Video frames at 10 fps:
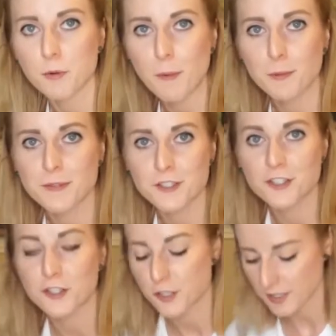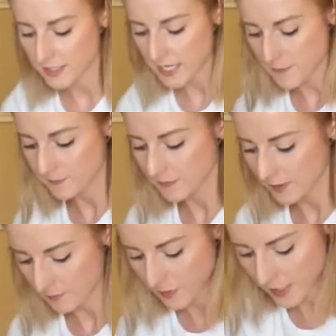proper position so you can see,
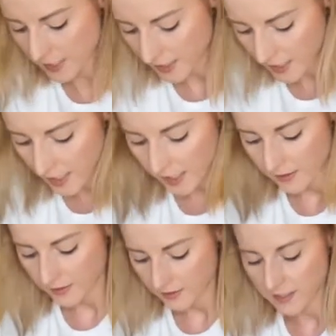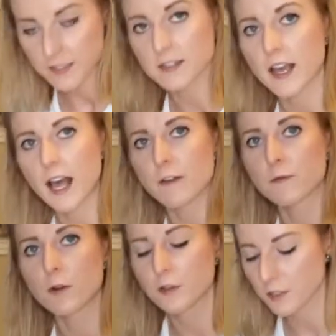but this is a half
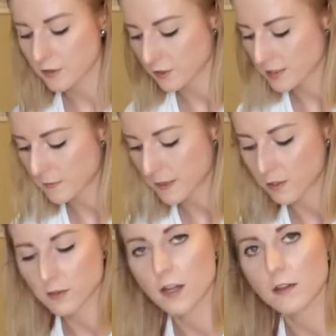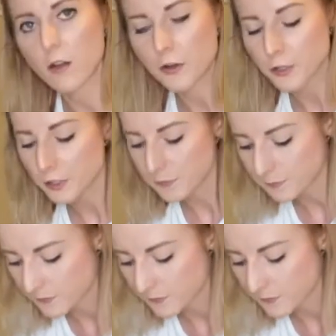roller. There's some that are a lot longer.